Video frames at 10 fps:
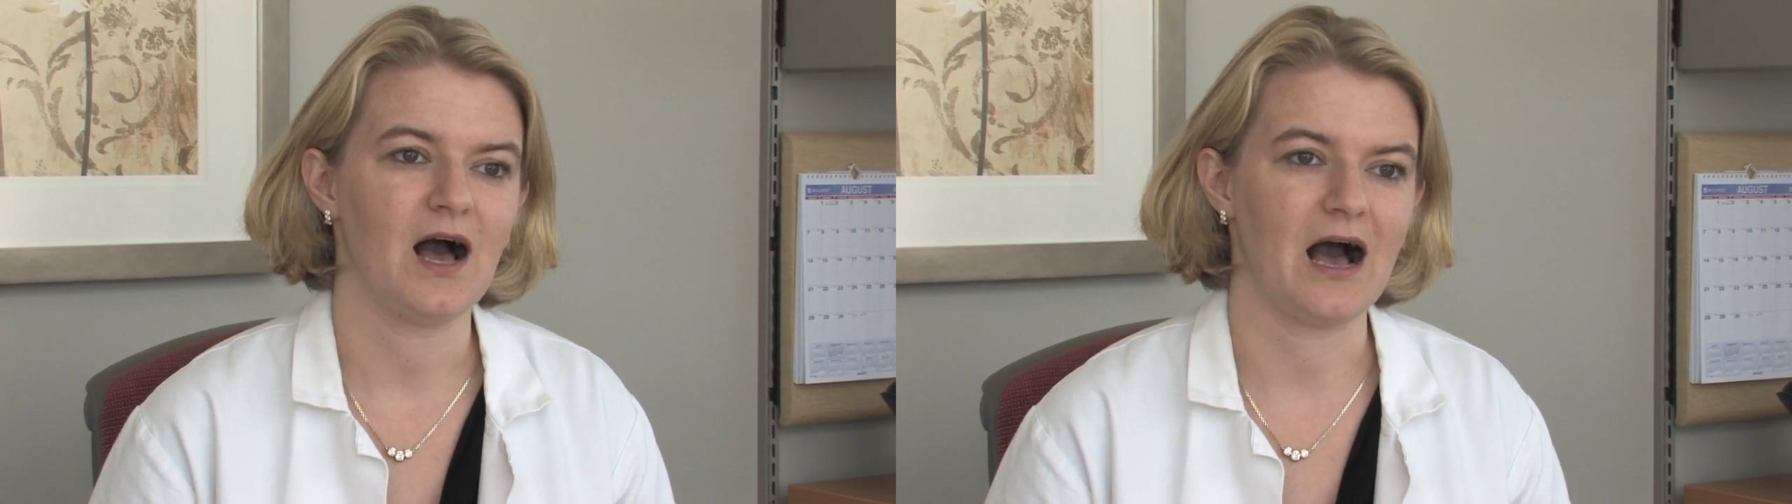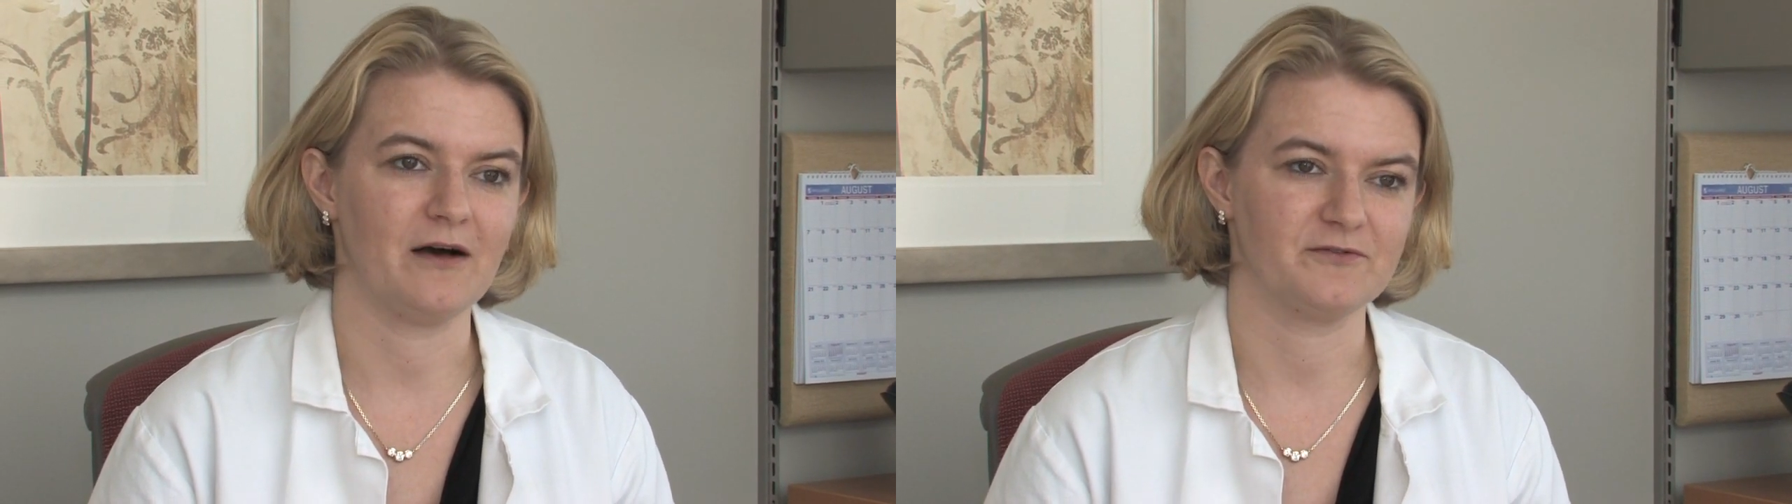
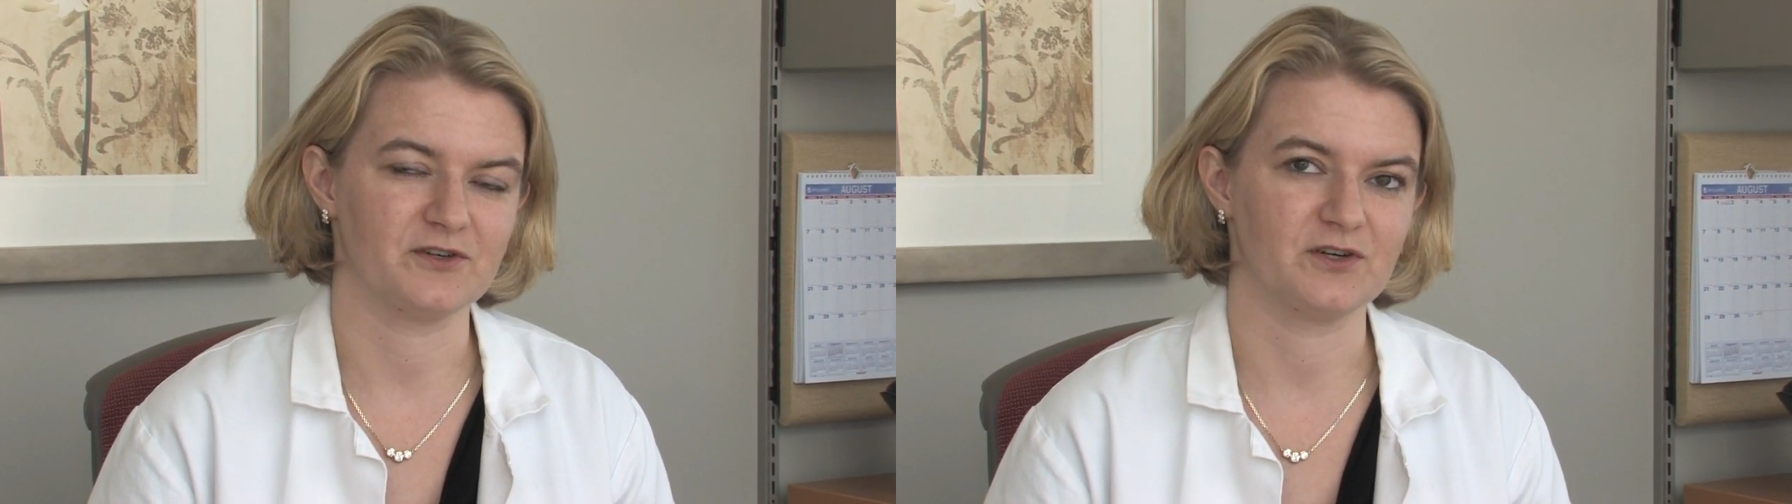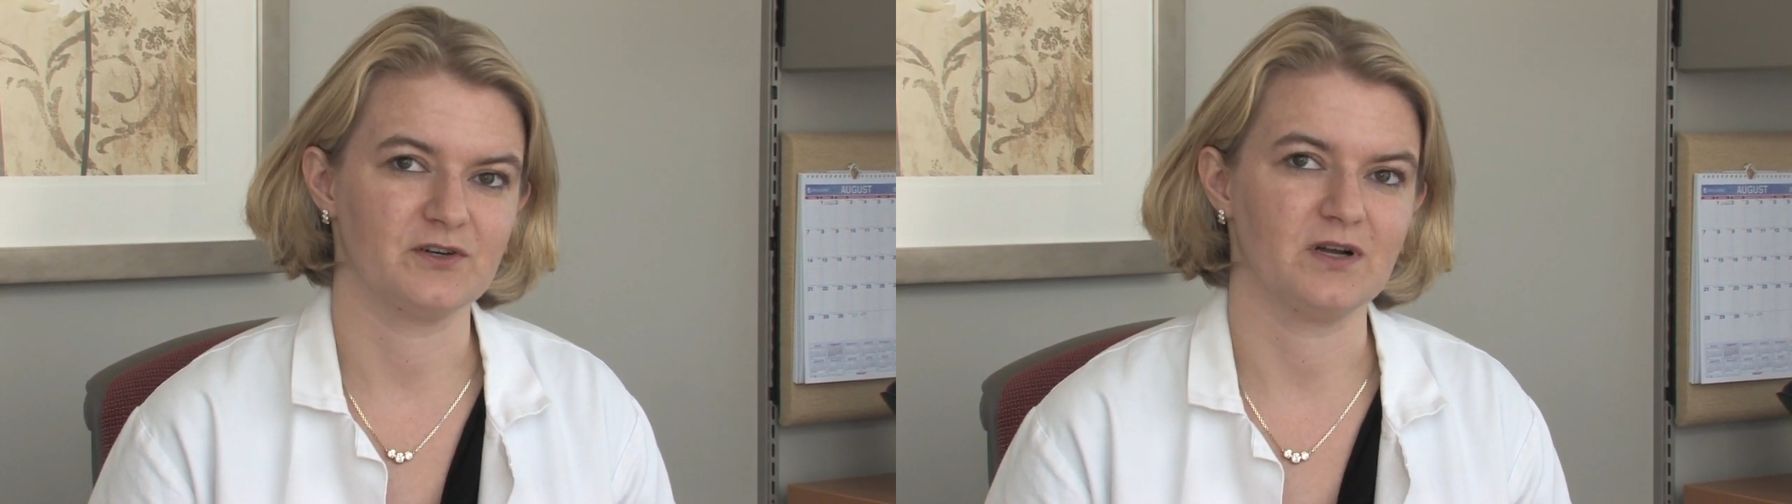
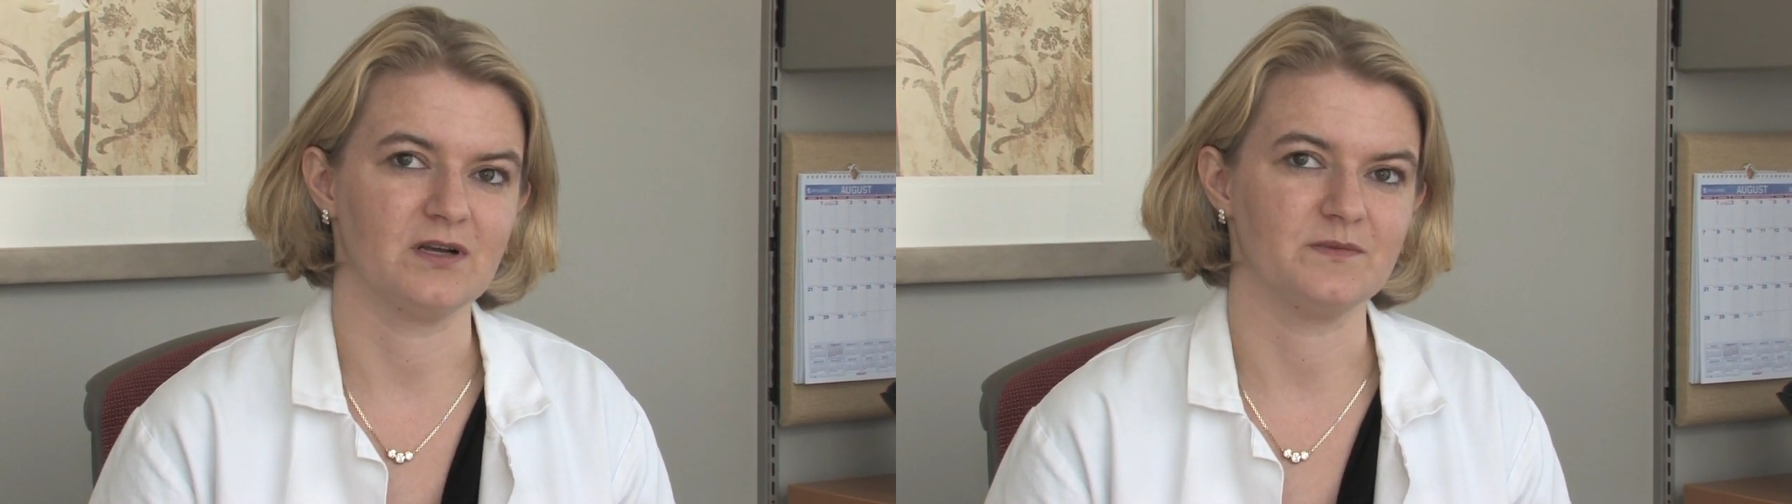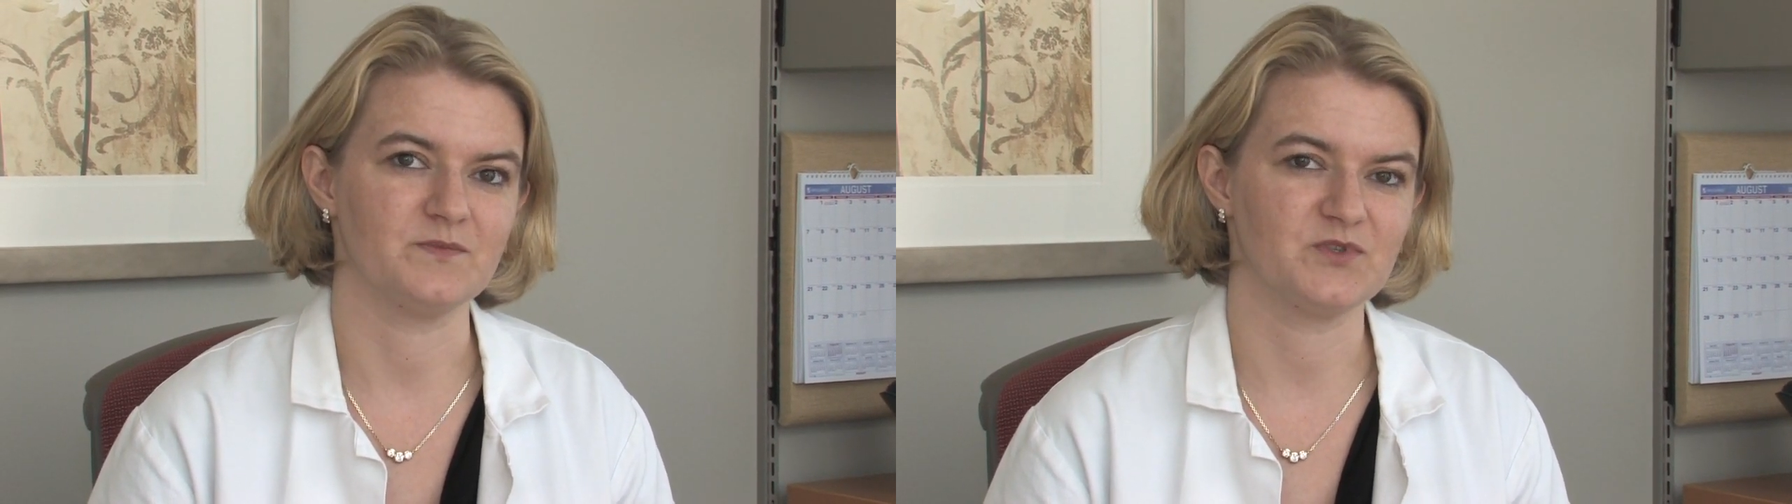after um,